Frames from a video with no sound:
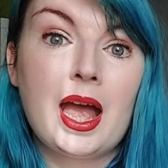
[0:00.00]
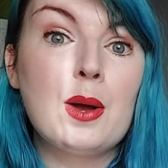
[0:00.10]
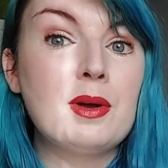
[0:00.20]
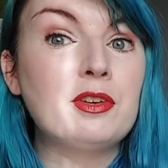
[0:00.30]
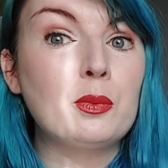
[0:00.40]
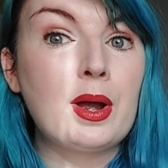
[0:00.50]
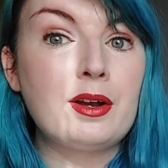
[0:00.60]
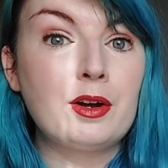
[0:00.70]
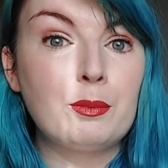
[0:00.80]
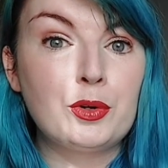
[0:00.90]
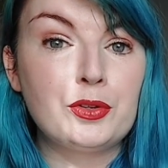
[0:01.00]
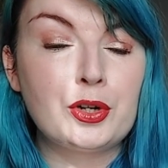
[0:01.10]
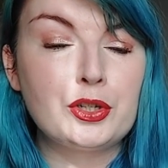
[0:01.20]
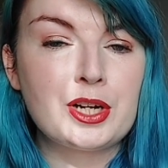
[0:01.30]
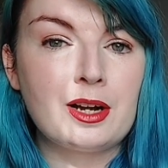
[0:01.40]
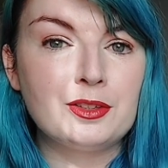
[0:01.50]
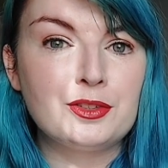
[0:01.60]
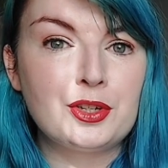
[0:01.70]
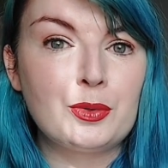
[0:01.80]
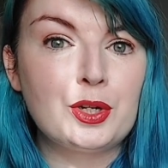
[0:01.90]
However, when her brother Charles
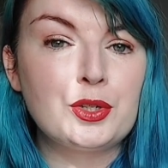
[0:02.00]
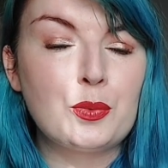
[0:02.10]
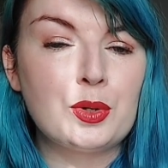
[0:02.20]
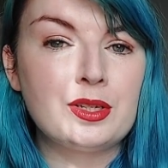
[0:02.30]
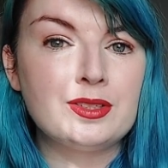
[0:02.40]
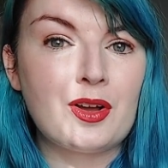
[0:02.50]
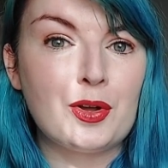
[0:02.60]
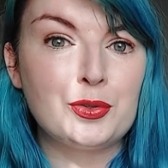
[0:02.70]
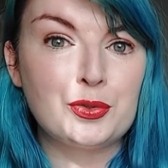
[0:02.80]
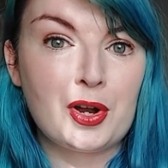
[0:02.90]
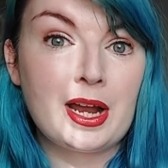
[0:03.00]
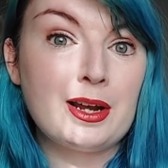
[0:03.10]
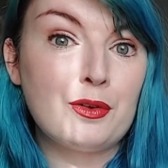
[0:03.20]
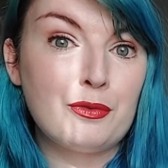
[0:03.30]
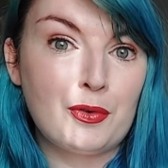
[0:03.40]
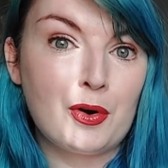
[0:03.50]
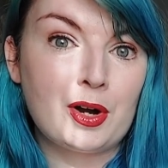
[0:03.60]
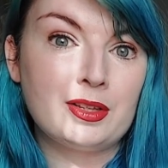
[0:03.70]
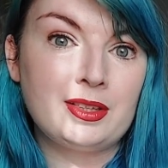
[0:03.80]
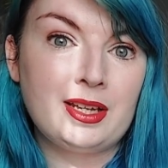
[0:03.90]
Stewart was on trial
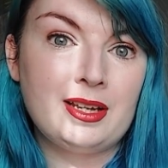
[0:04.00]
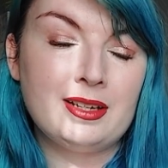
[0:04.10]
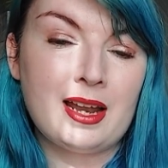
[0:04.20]
for the